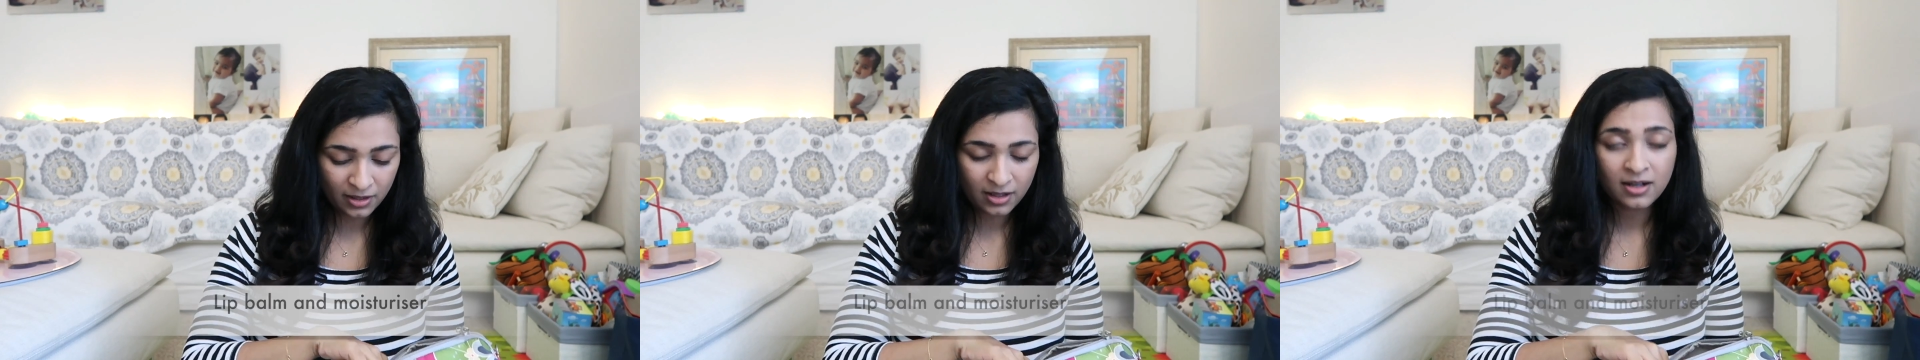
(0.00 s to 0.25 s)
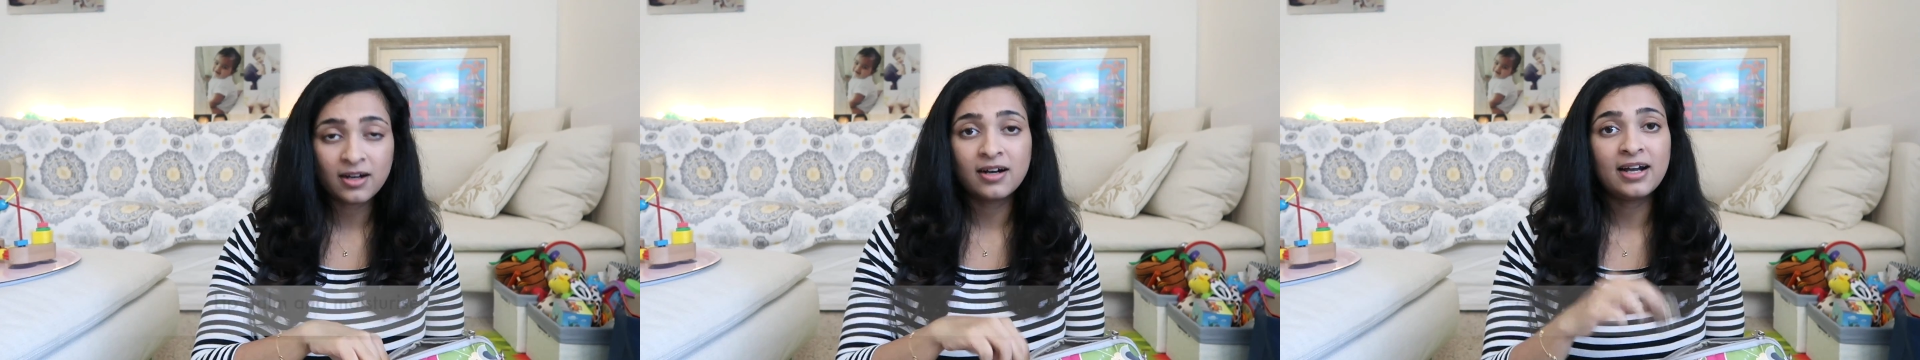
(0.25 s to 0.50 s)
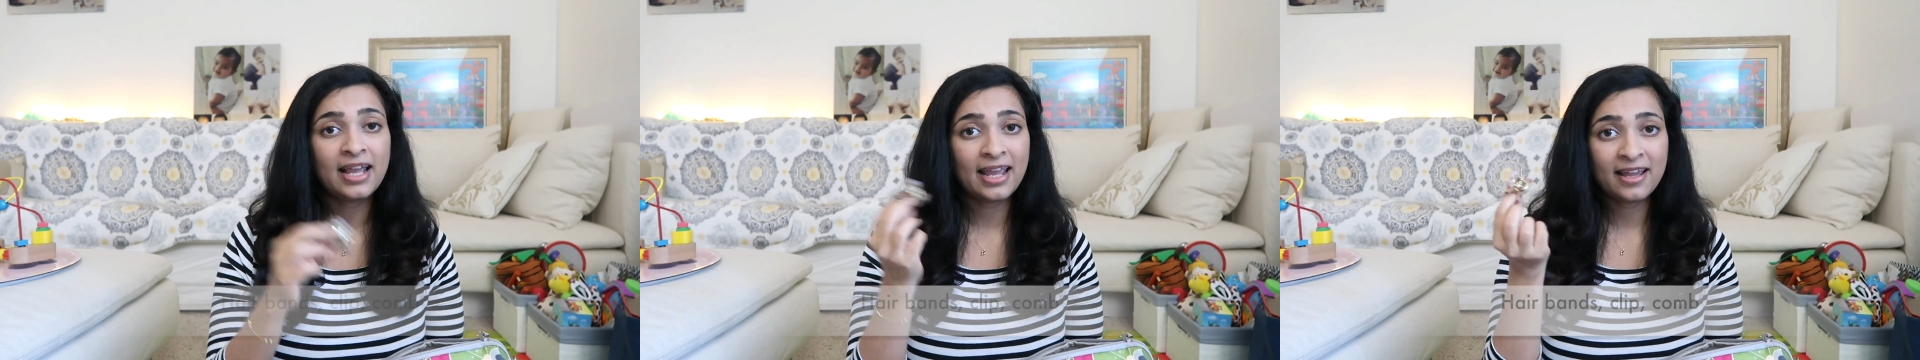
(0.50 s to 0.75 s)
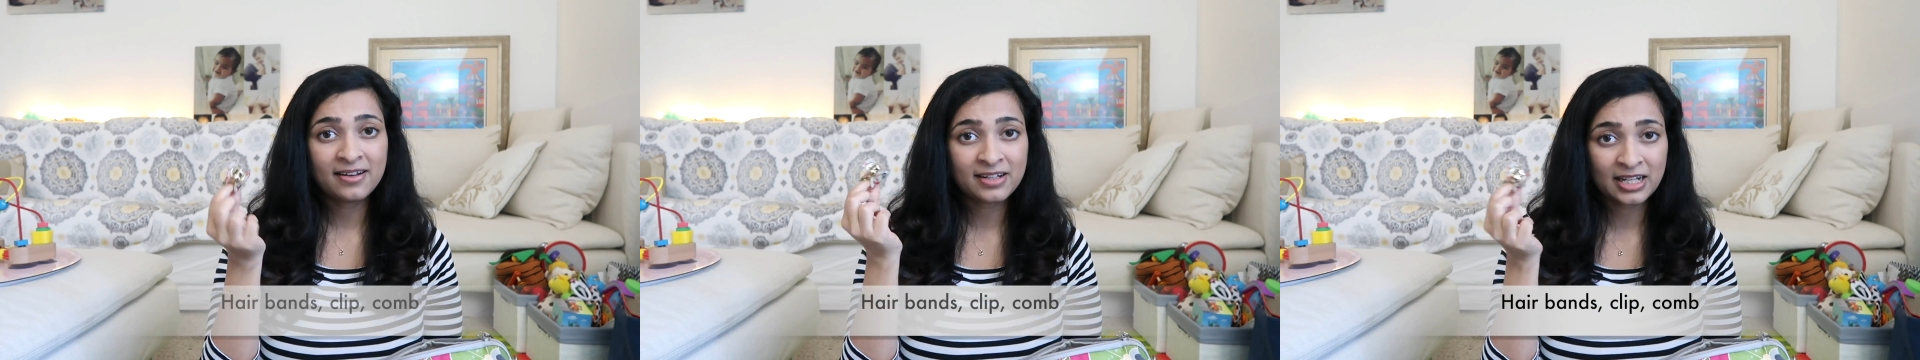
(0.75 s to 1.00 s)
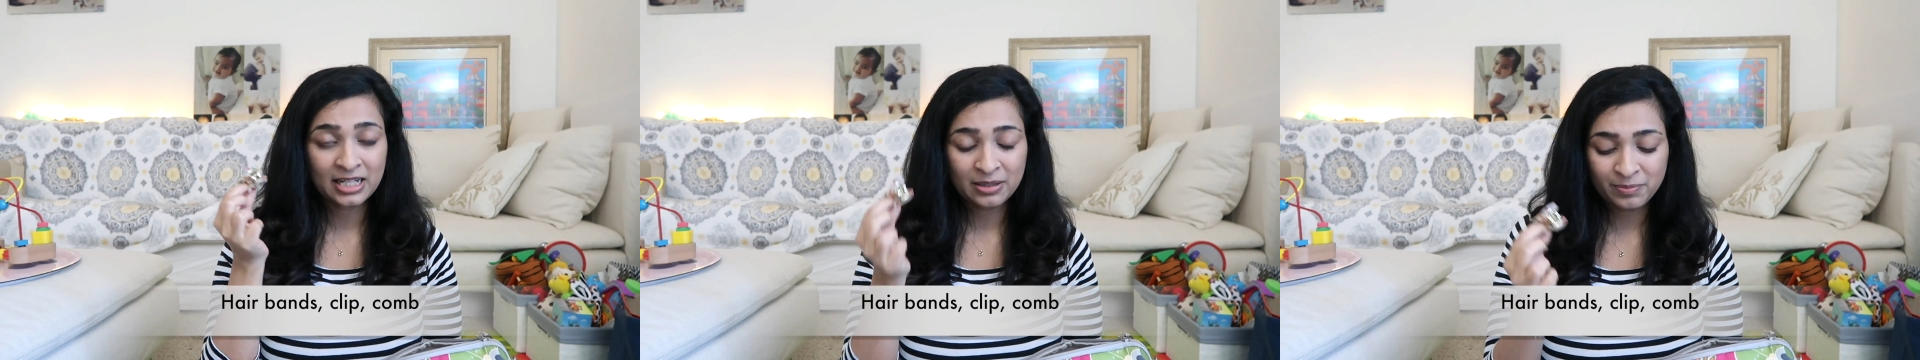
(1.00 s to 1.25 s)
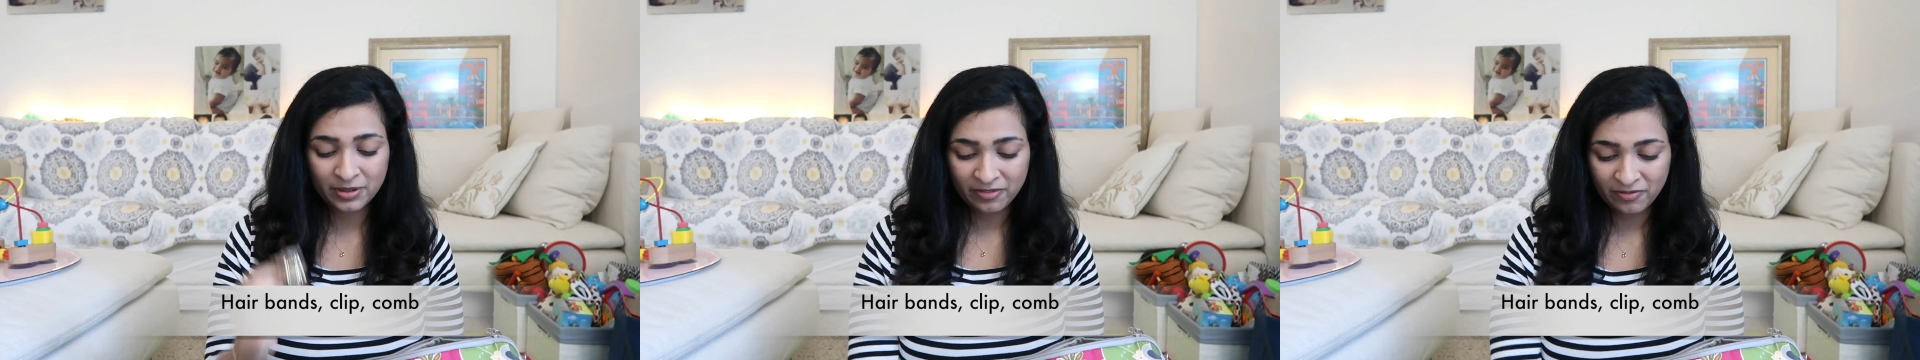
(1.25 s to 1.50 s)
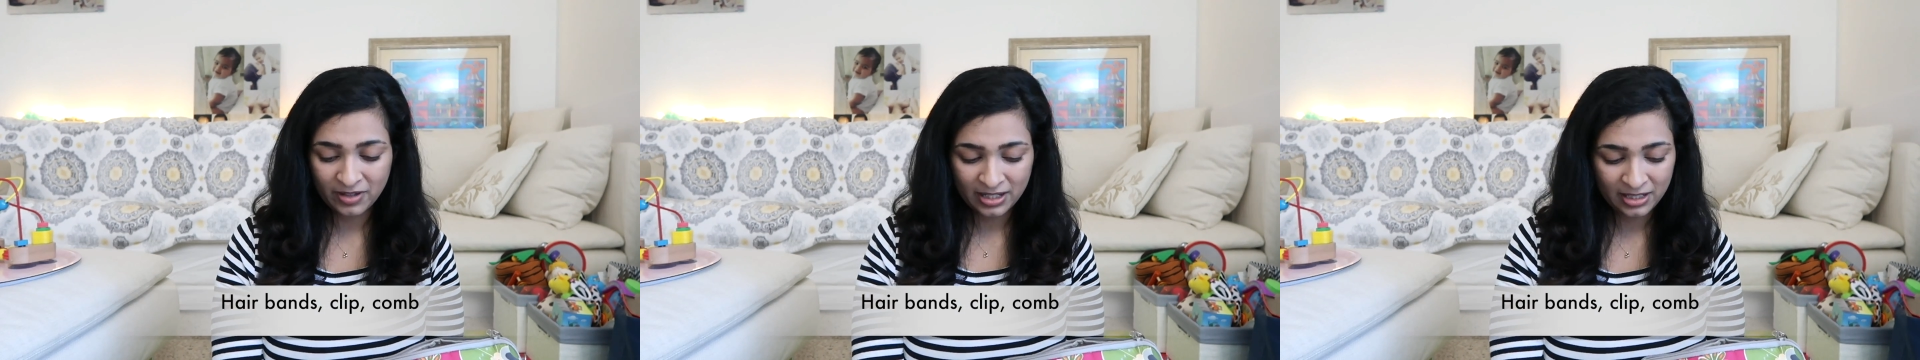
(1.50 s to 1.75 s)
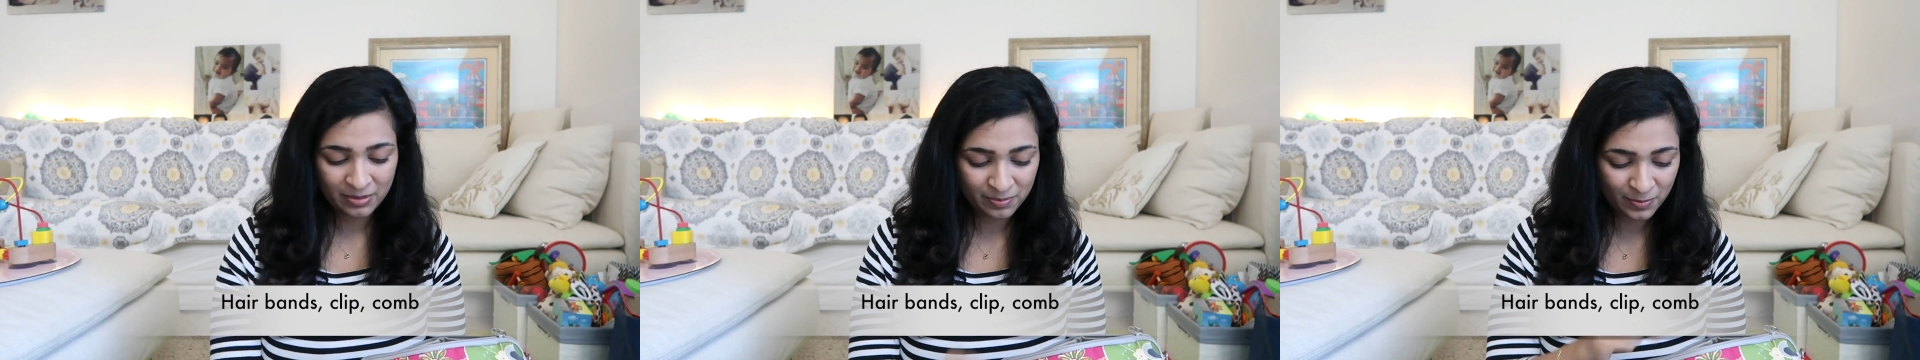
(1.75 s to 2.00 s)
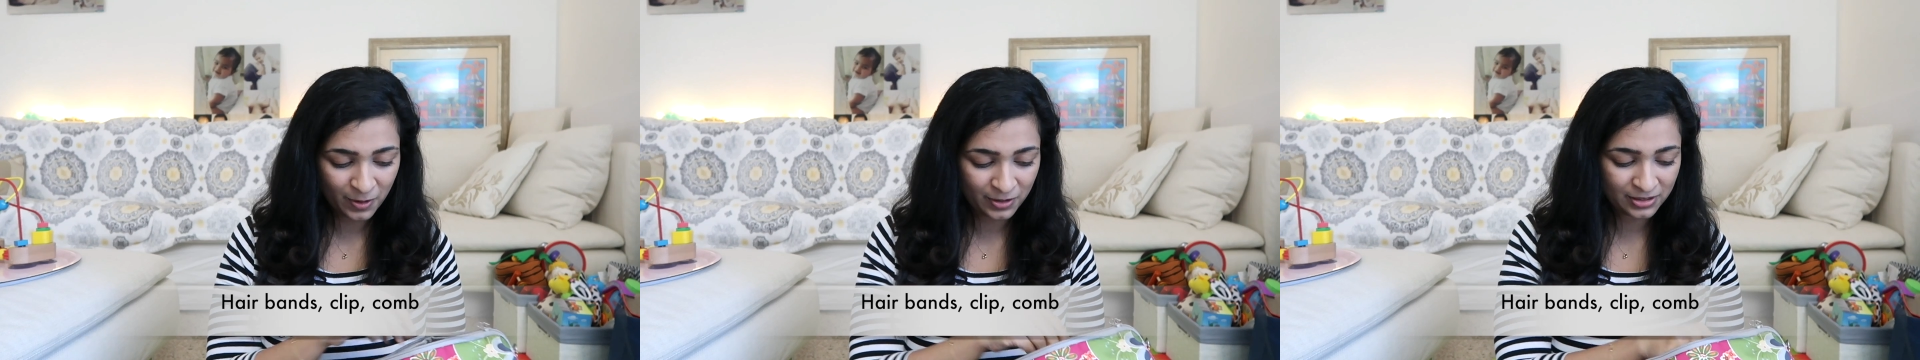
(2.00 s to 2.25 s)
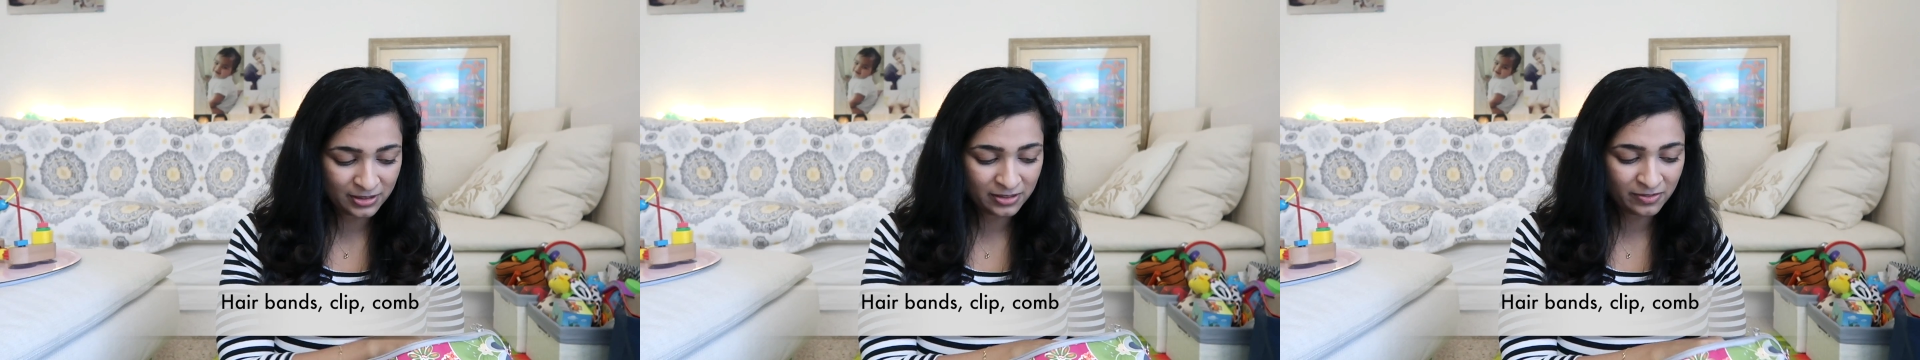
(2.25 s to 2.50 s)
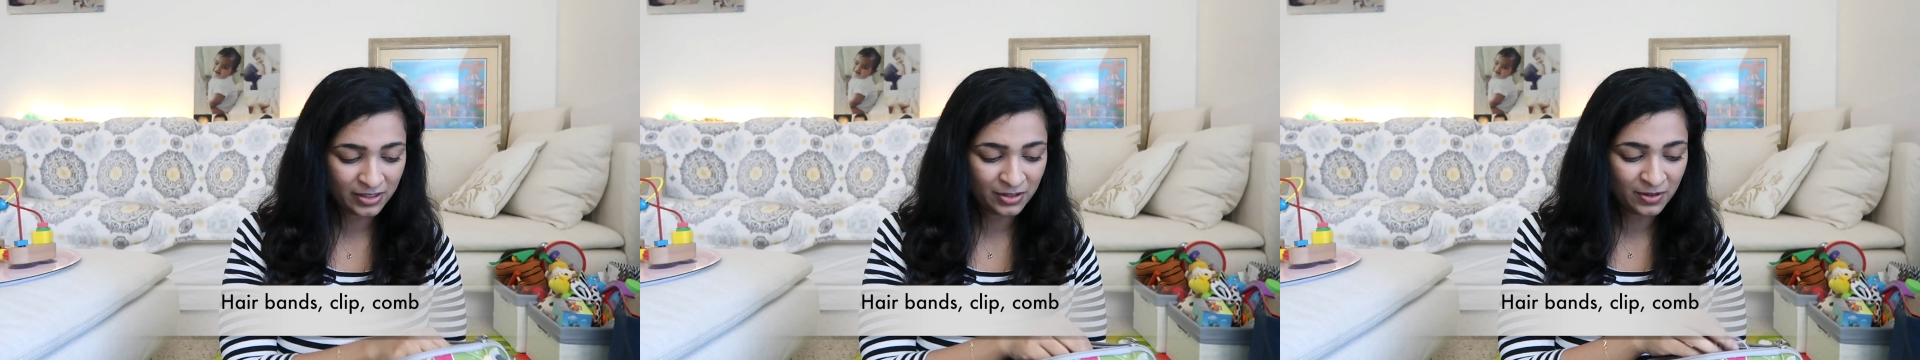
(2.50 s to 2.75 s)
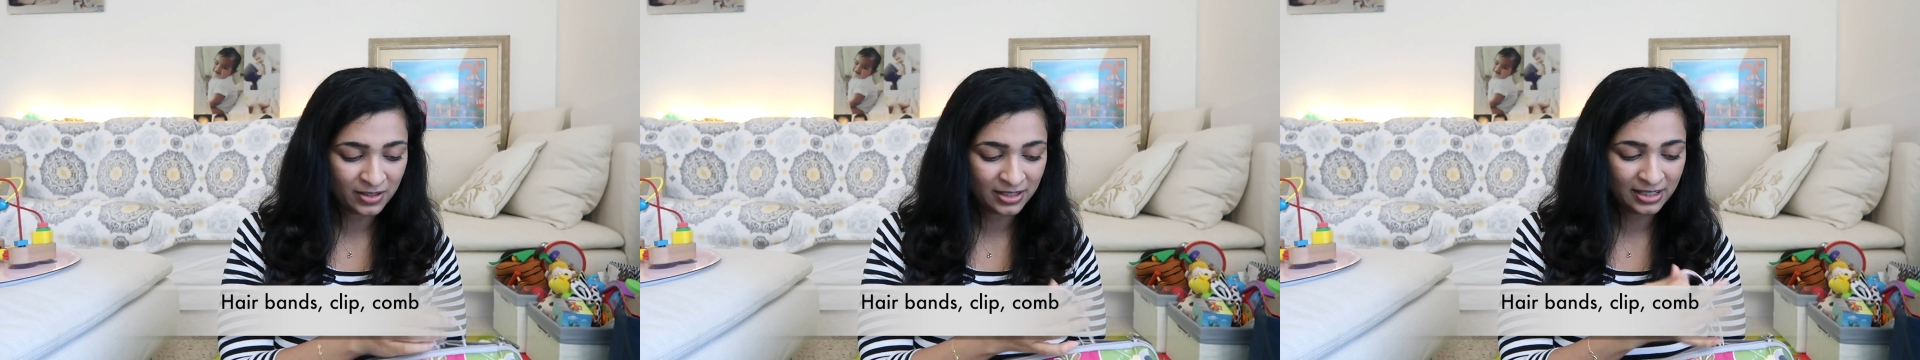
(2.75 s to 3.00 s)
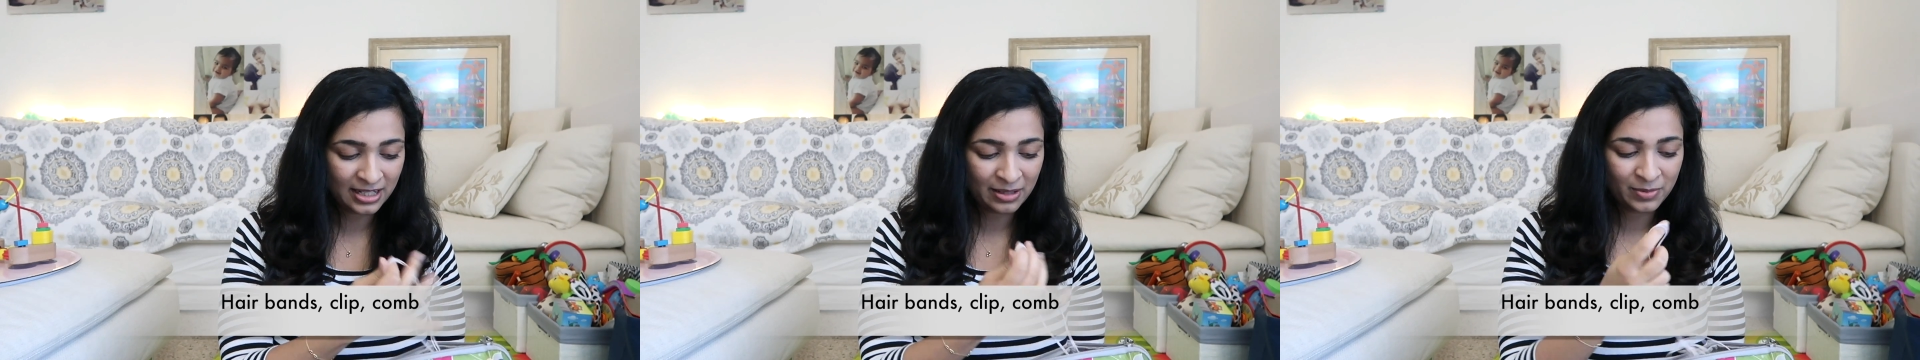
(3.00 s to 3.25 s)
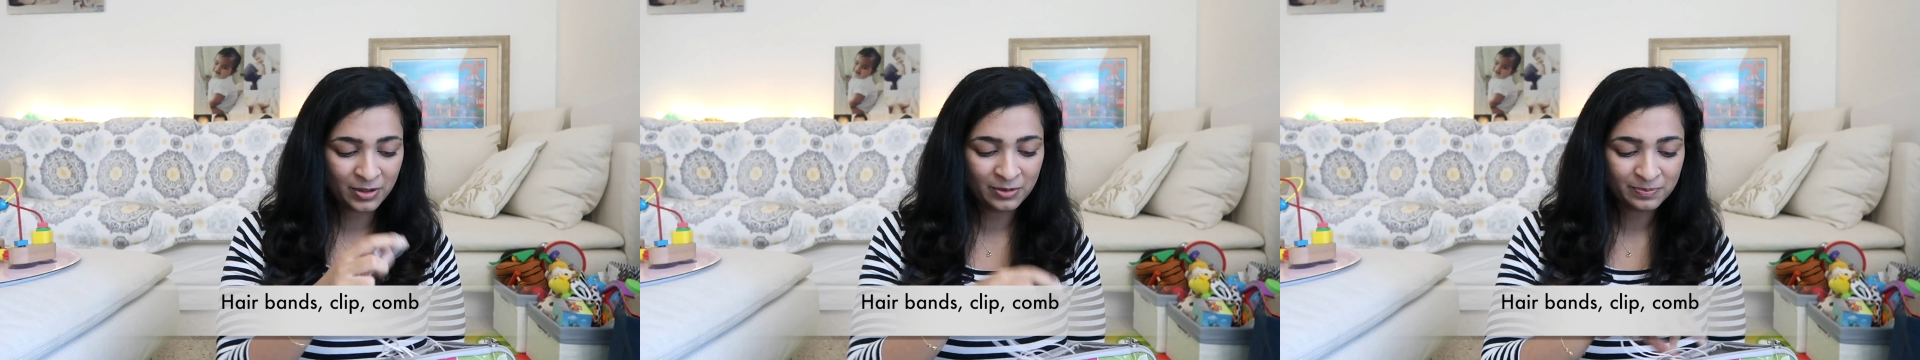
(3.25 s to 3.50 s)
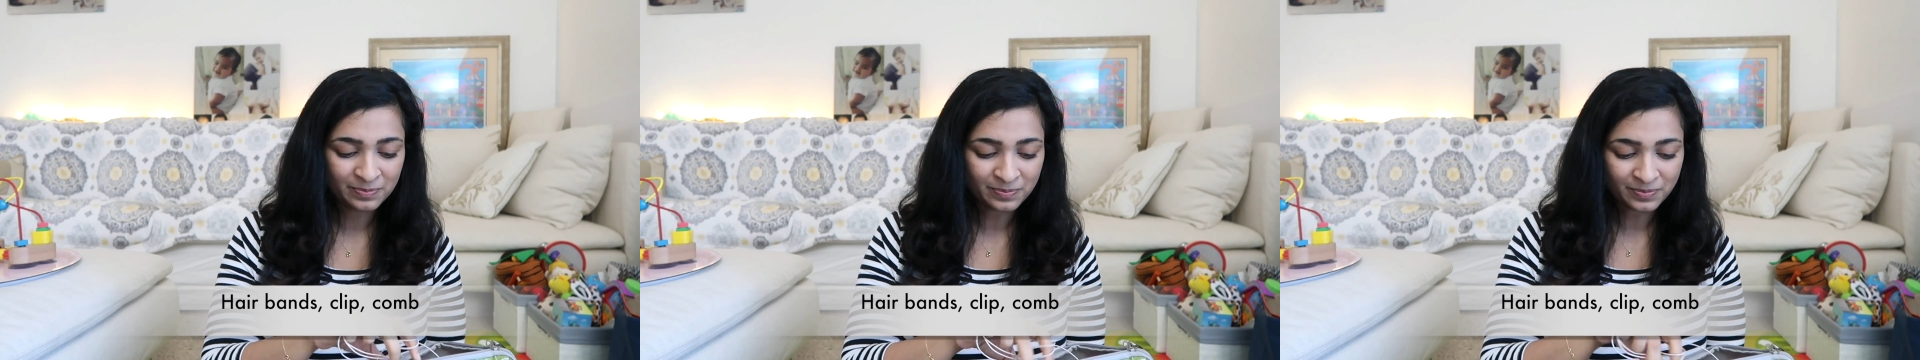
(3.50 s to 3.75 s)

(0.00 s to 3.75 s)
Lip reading: a hair clip, very important when you're in labor,